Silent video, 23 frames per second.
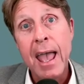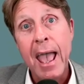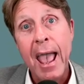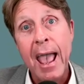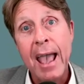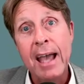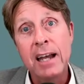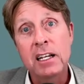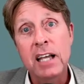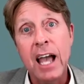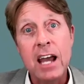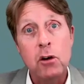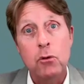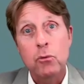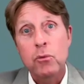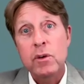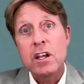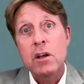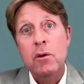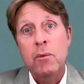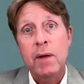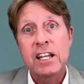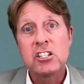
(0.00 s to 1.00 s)
and kind of
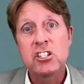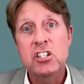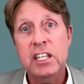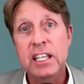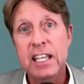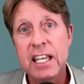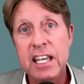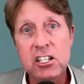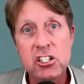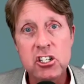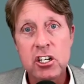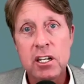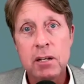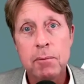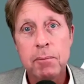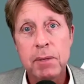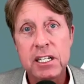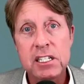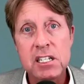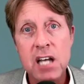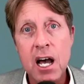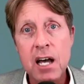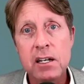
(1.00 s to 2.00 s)
rearrange the kitchen in
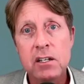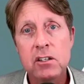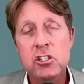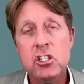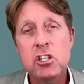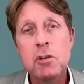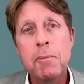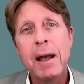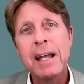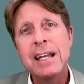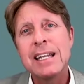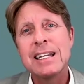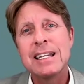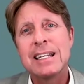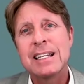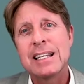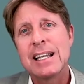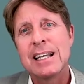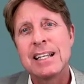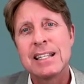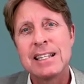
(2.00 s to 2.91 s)
McDonald's. You might need